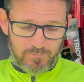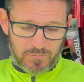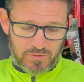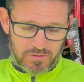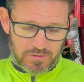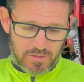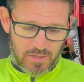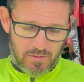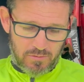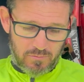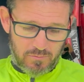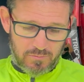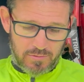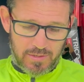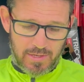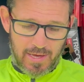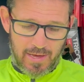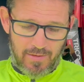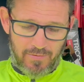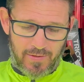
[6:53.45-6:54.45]
So
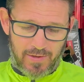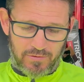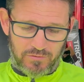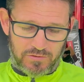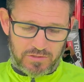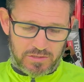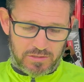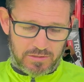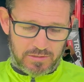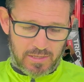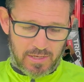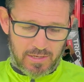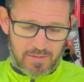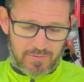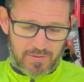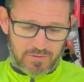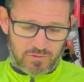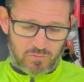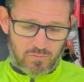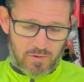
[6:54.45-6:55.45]
yeah,
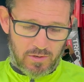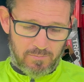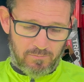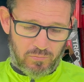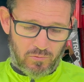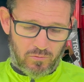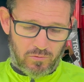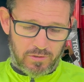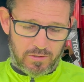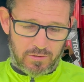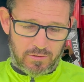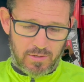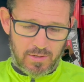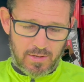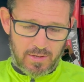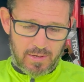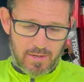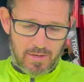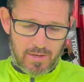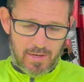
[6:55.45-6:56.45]
that's quite important.
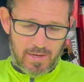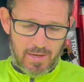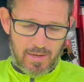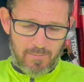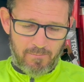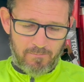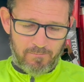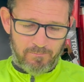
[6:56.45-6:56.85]
I